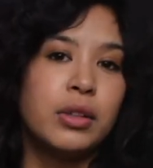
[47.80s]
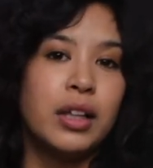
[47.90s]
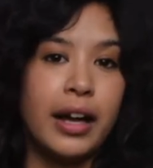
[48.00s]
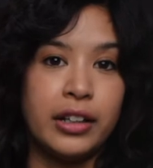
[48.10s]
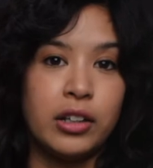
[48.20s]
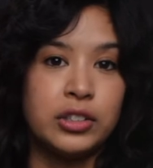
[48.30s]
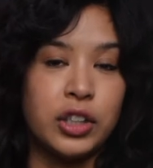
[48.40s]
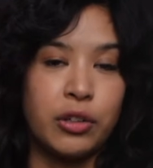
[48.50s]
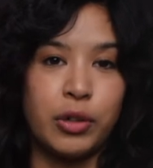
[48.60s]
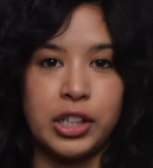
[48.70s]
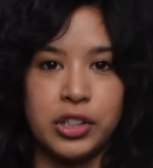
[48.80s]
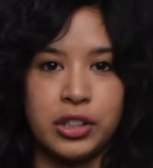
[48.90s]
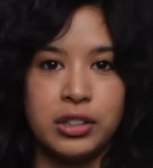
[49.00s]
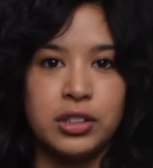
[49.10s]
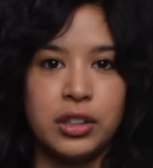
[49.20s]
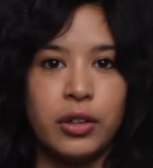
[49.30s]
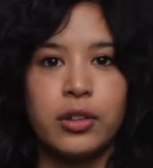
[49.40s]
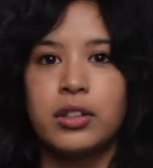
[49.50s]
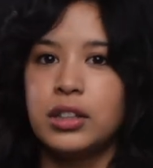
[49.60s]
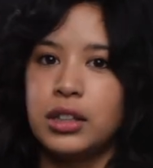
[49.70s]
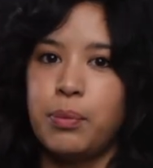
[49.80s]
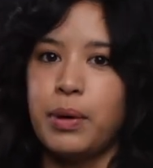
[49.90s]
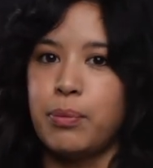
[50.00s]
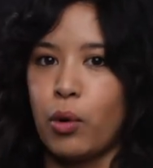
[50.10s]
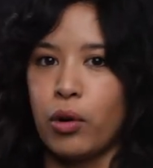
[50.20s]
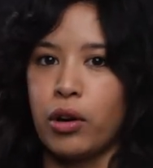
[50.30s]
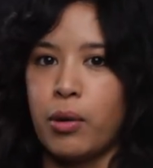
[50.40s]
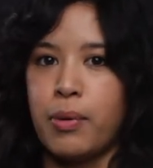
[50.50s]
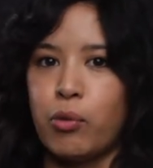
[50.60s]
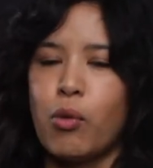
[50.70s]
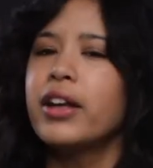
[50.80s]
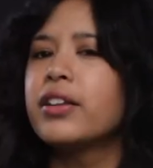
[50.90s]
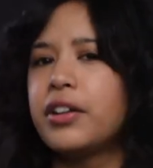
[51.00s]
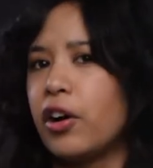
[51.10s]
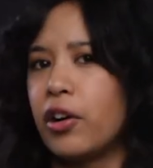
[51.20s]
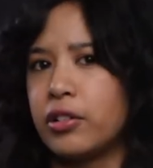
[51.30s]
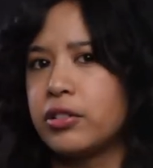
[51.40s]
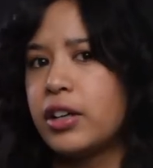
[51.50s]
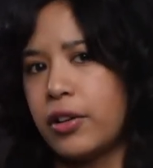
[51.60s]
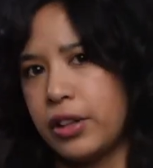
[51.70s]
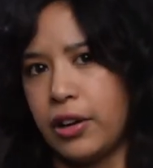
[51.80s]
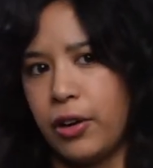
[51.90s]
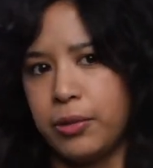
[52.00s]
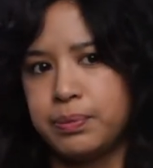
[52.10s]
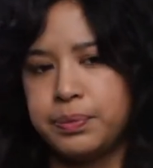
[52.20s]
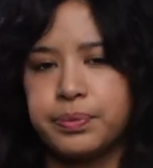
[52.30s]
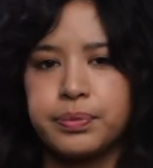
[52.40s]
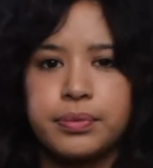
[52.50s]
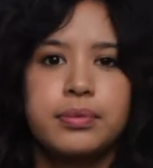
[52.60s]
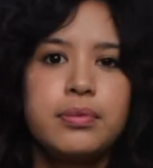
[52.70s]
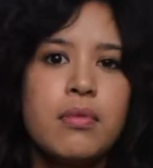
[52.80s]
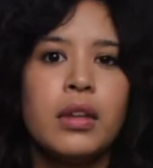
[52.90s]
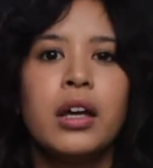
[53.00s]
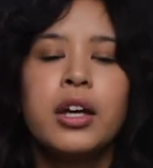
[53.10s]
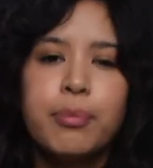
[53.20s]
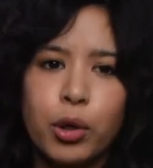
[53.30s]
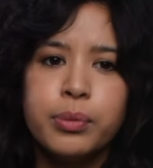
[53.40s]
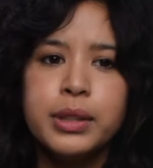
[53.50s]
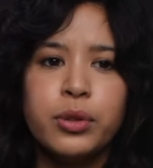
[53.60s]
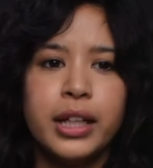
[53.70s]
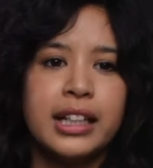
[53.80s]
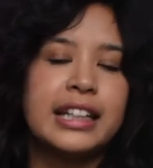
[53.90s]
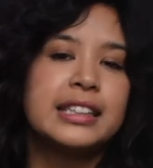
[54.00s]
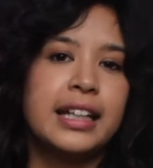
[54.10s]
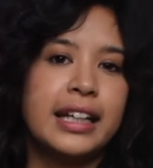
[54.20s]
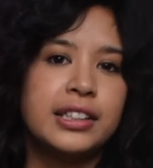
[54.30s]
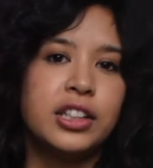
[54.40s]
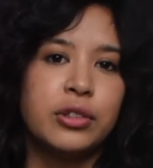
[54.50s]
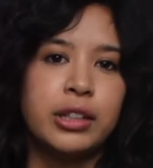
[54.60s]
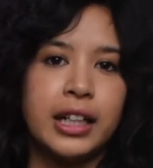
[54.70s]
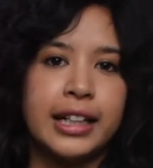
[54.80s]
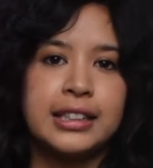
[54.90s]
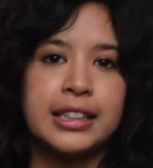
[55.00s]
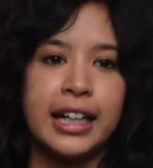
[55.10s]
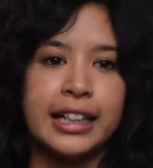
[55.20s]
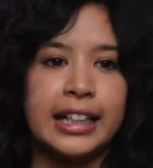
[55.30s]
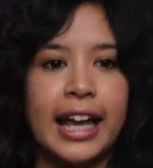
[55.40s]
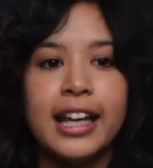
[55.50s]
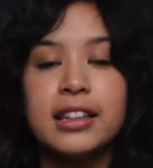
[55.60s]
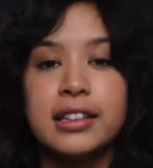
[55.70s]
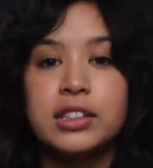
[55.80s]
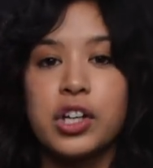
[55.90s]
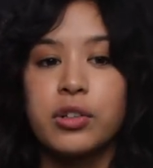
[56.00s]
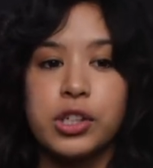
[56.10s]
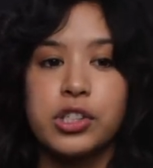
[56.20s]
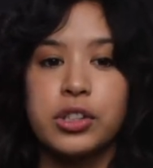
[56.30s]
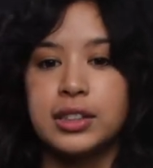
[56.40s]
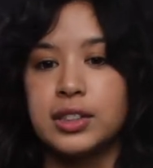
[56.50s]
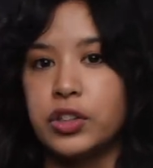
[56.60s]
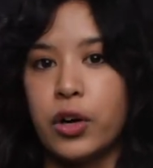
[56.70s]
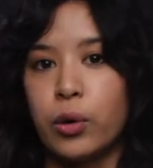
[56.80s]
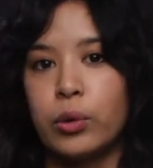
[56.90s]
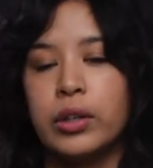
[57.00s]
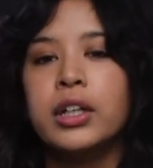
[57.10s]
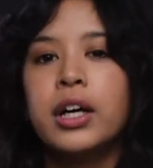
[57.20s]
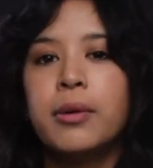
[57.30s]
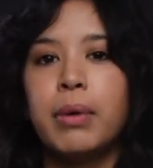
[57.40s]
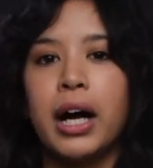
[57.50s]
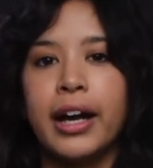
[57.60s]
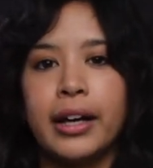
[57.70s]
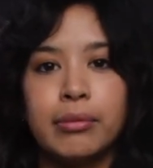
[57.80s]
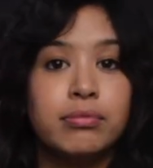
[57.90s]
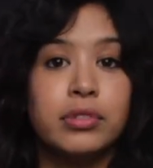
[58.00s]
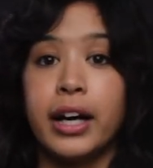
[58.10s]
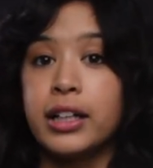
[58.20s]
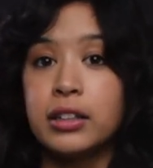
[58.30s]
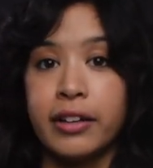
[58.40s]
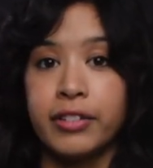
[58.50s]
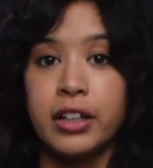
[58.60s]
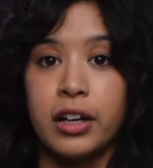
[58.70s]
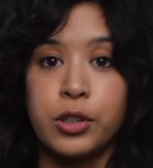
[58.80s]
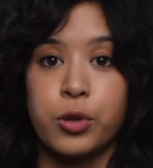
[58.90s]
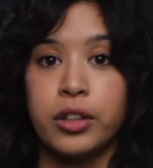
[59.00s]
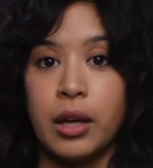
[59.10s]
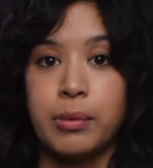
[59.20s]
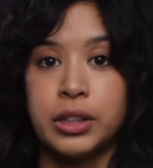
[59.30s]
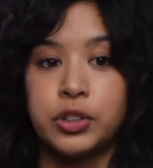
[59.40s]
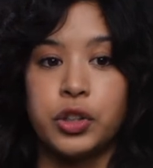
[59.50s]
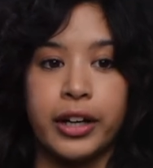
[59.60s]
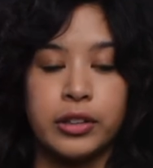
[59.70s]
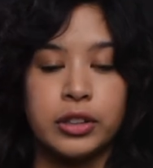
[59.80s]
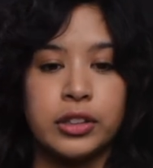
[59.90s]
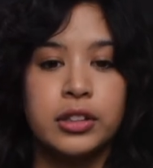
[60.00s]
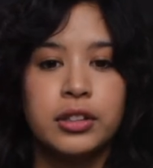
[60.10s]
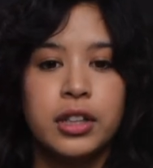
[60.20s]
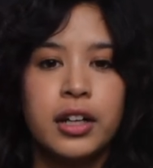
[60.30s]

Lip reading: millennial generation to learn a little bit more about why they are how they are. Born between 1982 and 1998, this generation is known by 9/11 ushering them into childhood,